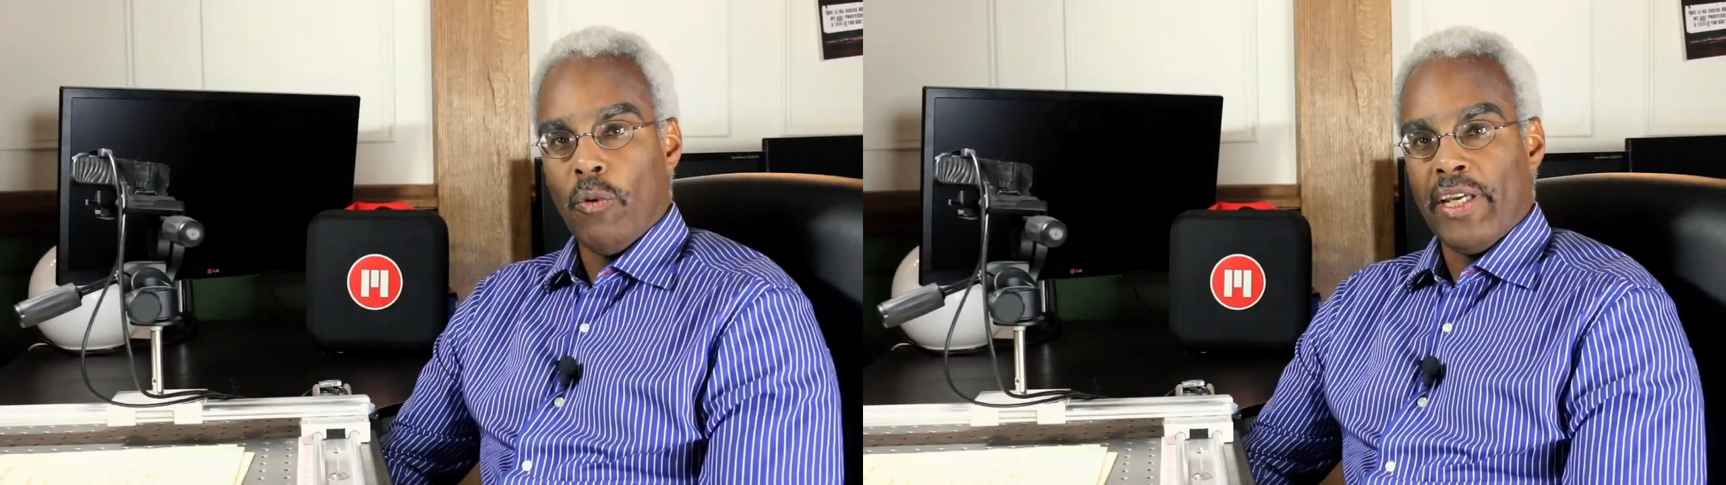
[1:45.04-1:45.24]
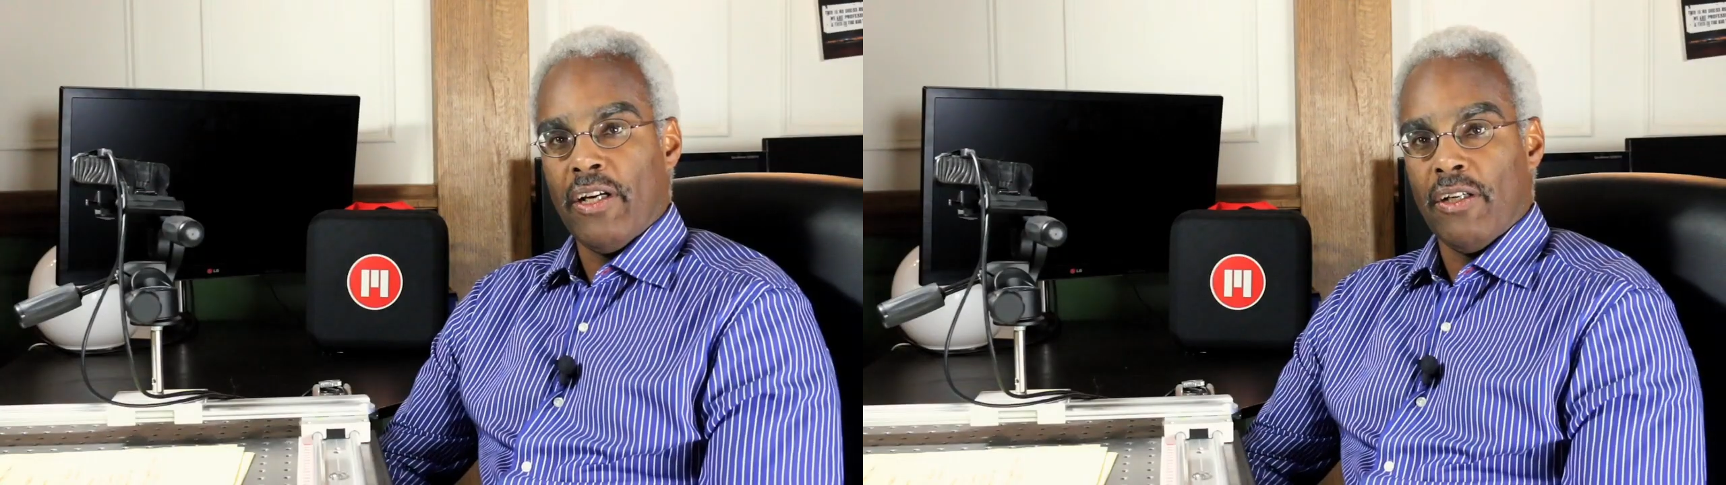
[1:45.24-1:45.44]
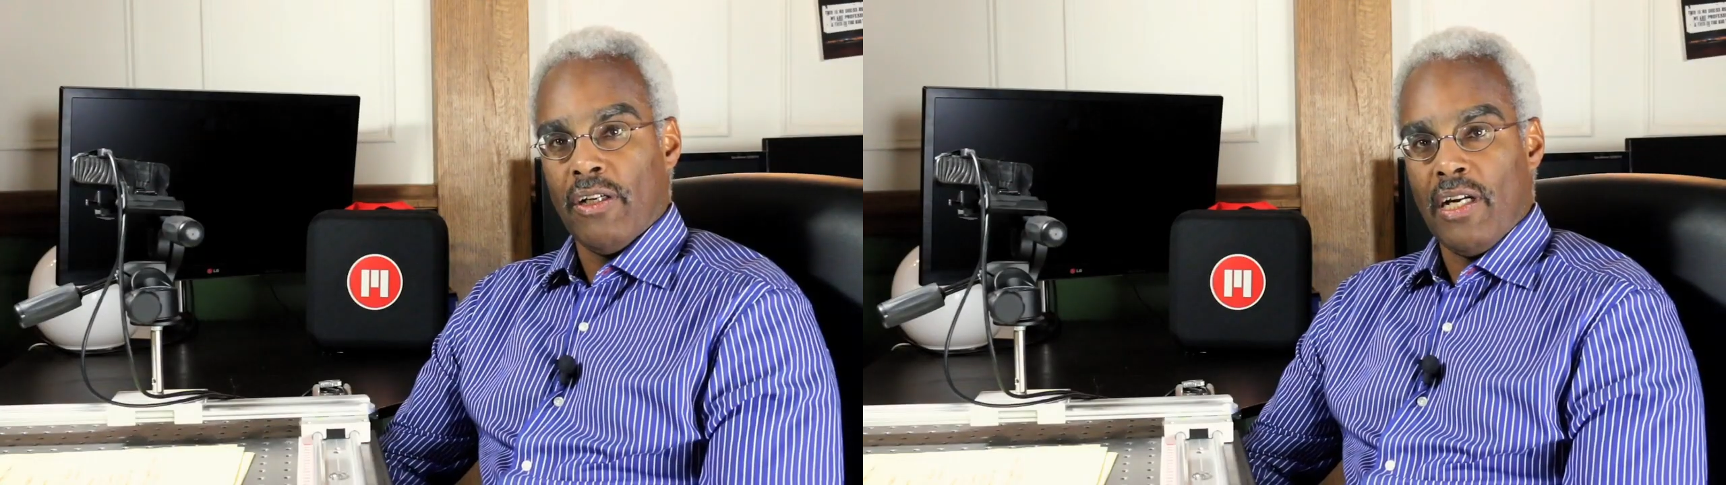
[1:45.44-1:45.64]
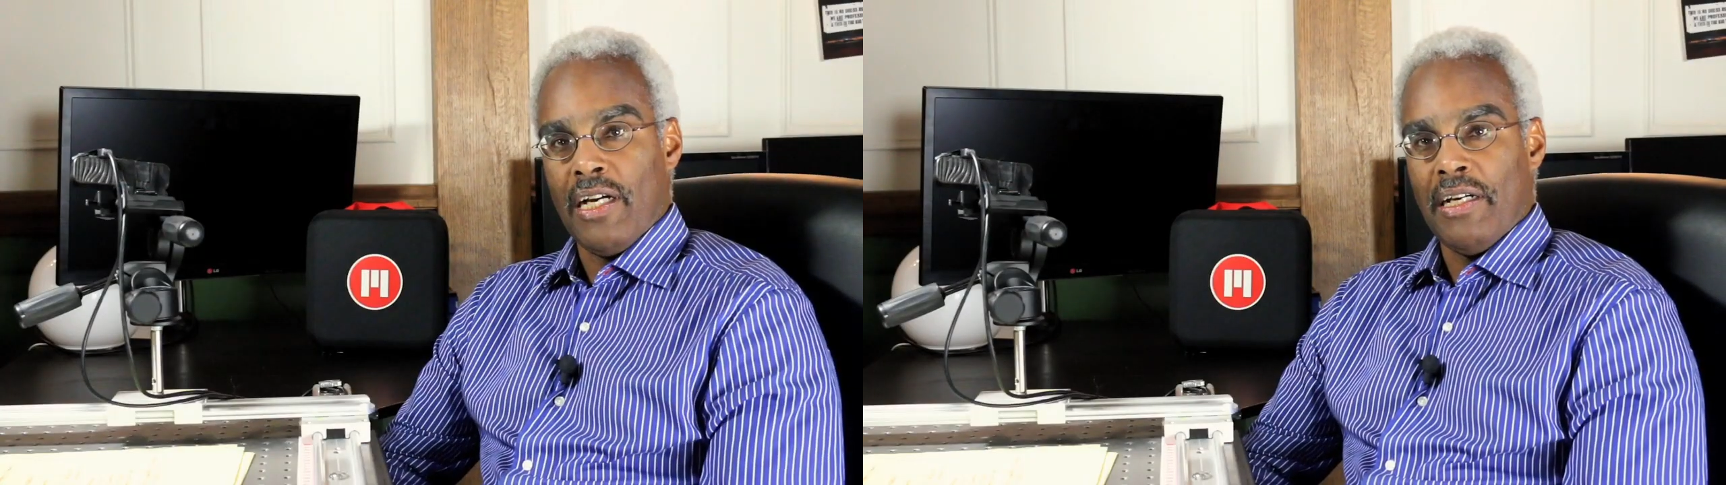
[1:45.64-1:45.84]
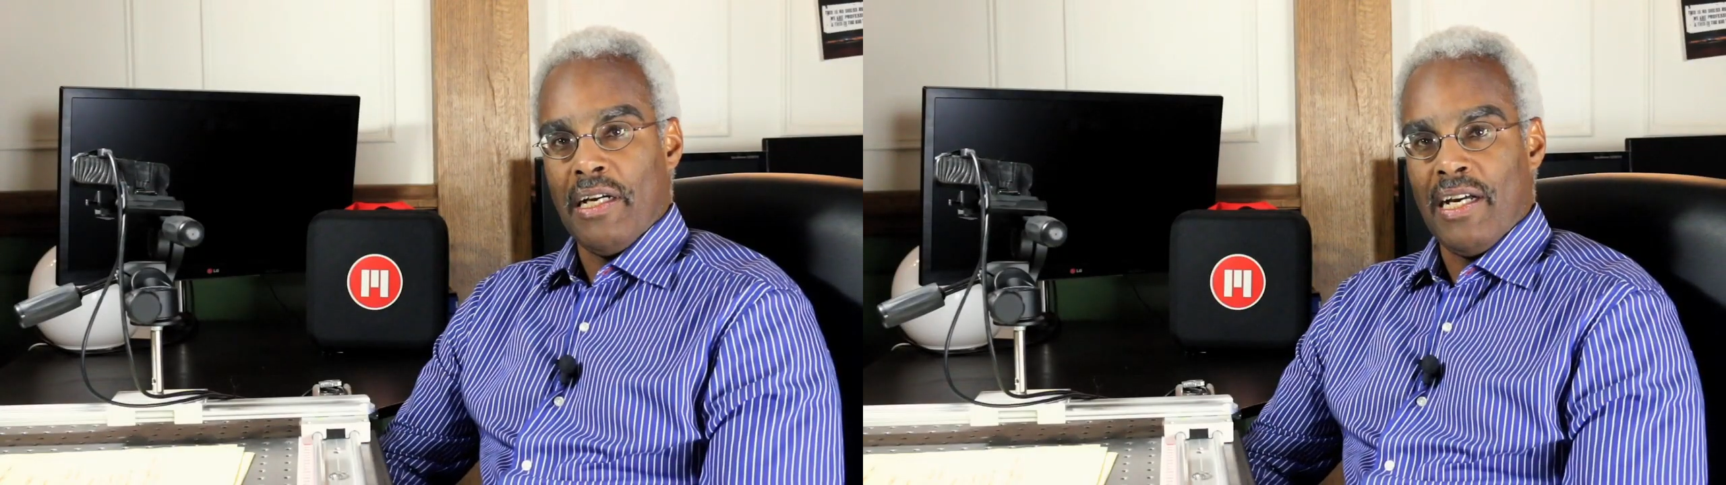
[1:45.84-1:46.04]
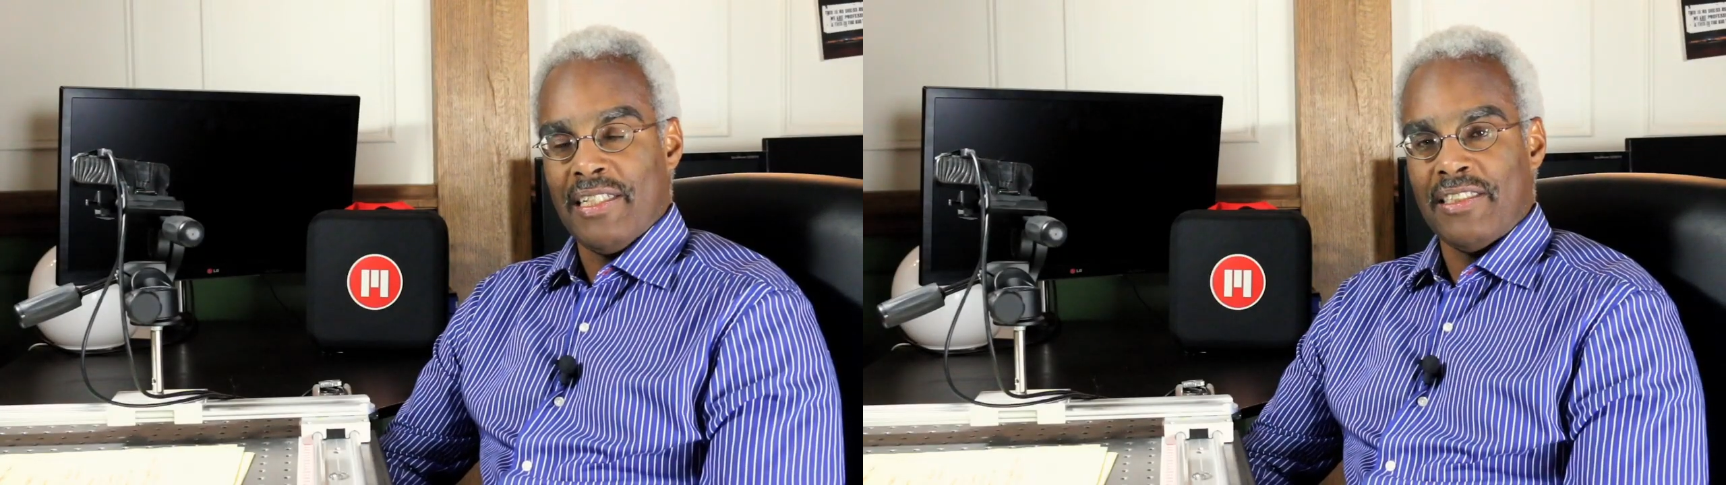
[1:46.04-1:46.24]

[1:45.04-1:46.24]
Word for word: We are uh,